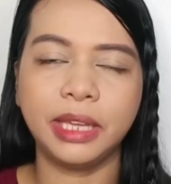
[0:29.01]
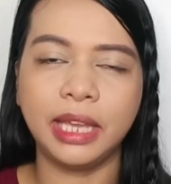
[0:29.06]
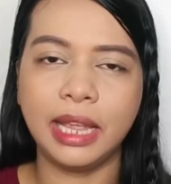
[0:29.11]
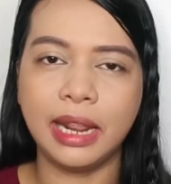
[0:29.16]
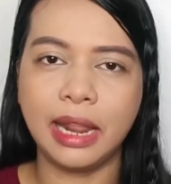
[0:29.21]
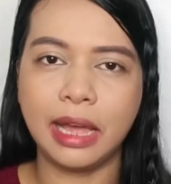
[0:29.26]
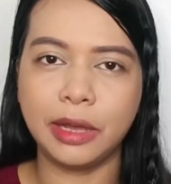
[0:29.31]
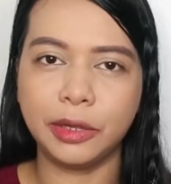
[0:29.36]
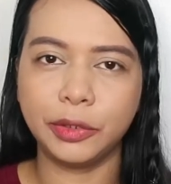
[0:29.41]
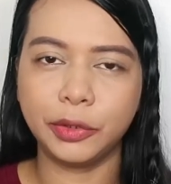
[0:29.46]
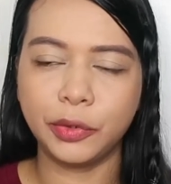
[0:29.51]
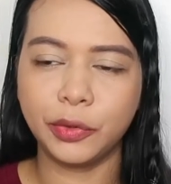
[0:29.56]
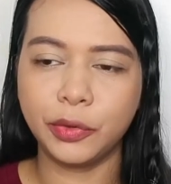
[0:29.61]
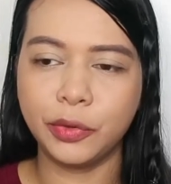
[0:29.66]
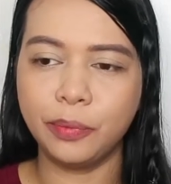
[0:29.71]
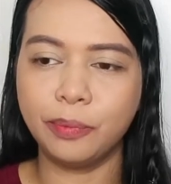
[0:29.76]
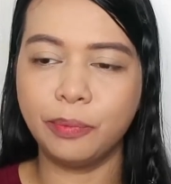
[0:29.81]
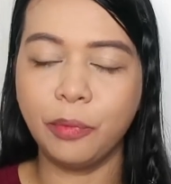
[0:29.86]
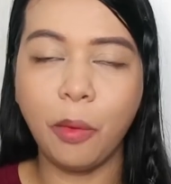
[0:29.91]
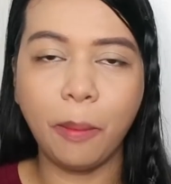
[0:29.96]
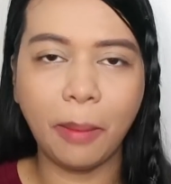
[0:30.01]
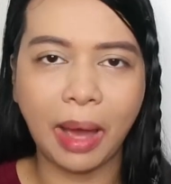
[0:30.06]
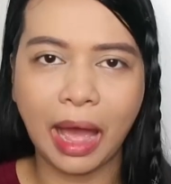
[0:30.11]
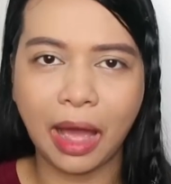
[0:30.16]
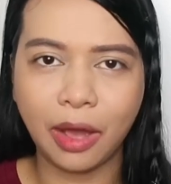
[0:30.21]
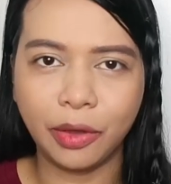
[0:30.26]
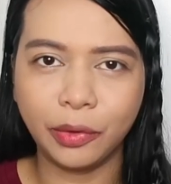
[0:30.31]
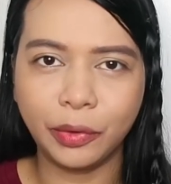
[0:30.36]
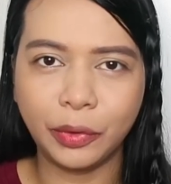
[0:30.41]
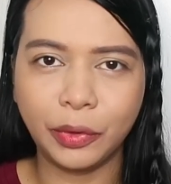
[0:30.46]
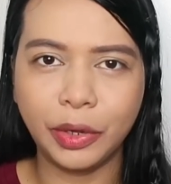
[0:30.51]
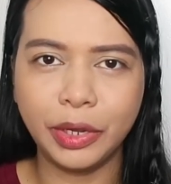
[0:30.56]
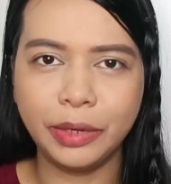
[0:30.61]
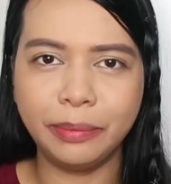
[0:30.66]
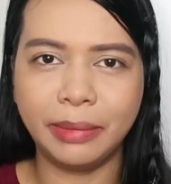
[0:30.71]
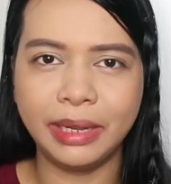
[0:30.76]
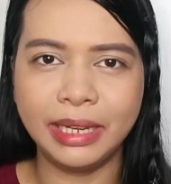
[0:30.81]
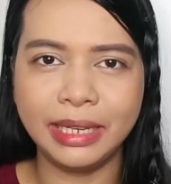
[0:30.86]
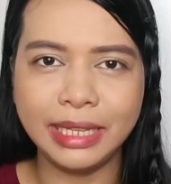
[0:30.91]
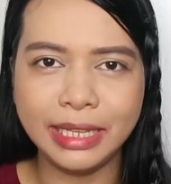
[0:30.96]
Kailangan kong bumangon,
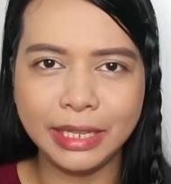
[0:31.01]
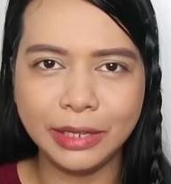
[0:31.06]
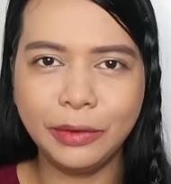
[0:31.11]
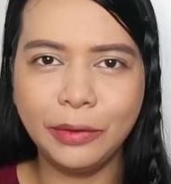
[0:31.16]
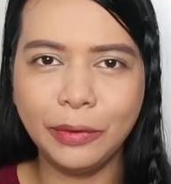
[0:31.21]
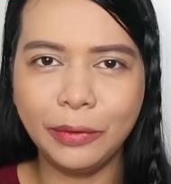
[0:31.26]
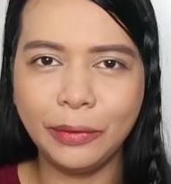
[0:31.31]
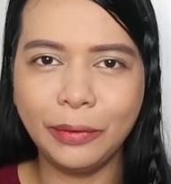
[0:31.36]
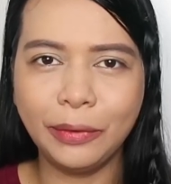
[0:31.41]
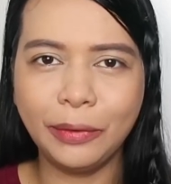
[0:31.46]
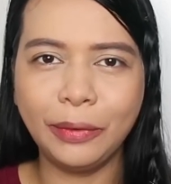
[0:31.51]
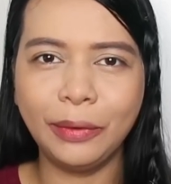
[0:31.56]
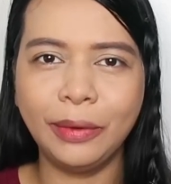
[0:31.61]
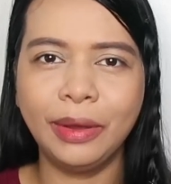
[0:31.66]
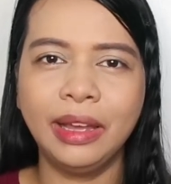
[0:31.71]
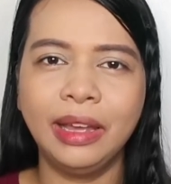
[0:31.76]
maligo.